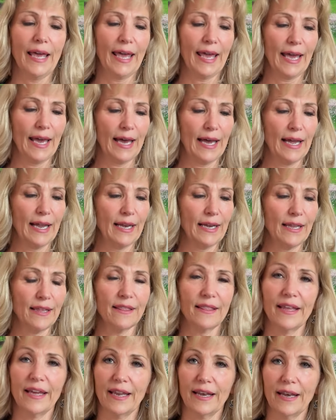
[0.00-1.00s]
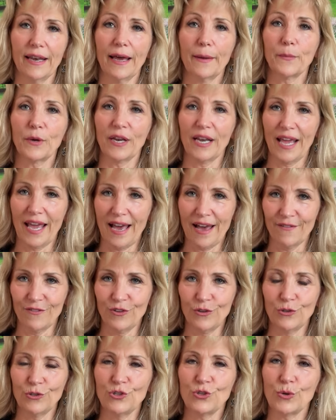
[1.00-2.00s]
and then I'm going to have
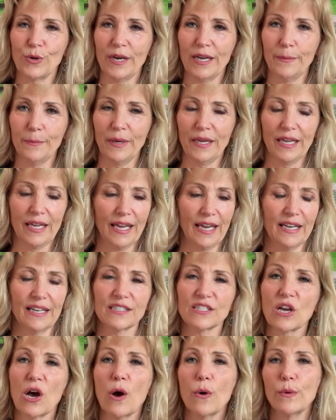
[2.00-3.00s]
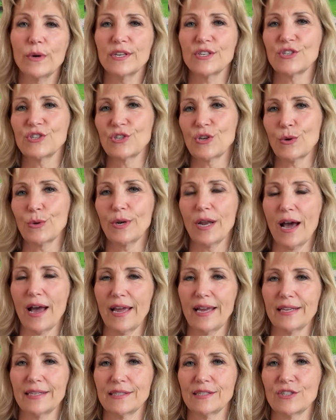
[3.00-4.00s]
you join me. And it's always so
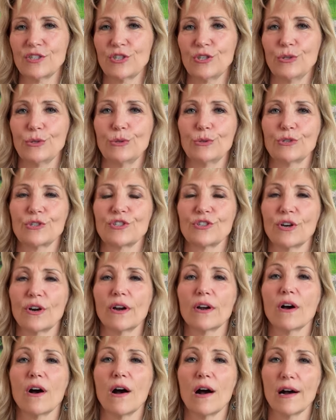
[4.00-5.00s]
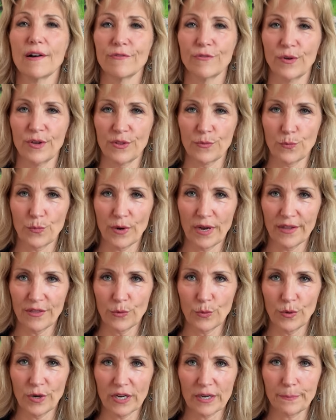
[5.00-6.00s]
nice to start off with breath
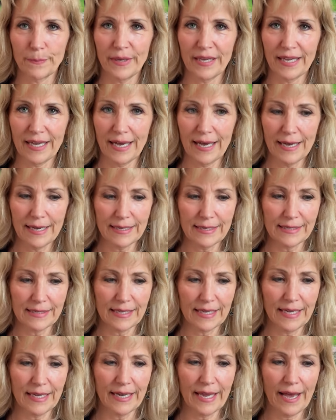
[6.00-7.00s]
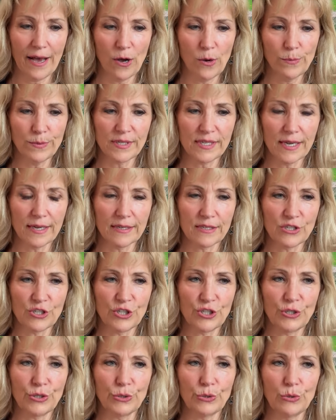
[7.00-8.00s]
work because it helps us
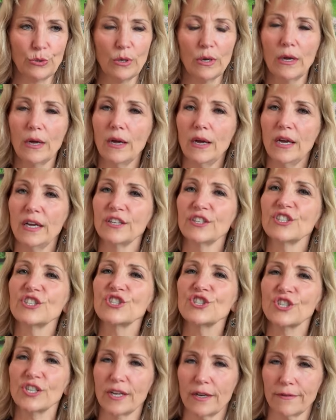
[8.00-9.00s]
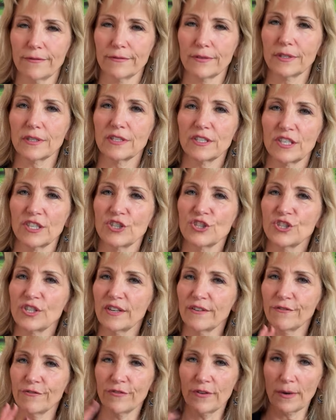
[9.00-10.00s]
to to shift, to
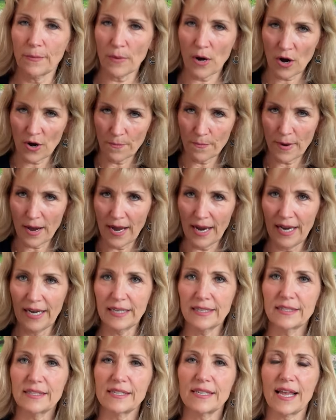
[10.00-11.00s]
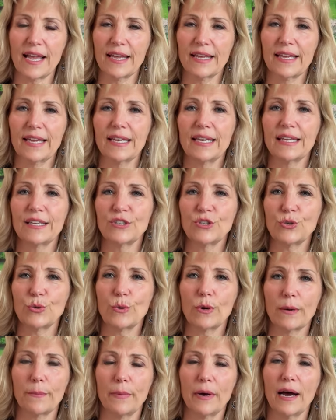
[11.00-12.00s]
shift from our minds and get into
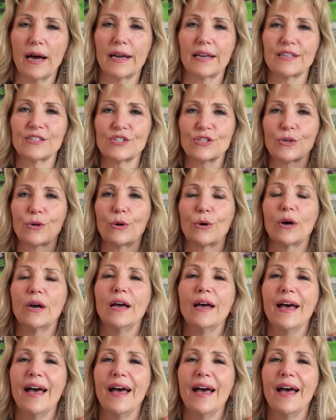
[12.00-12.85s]
our body. So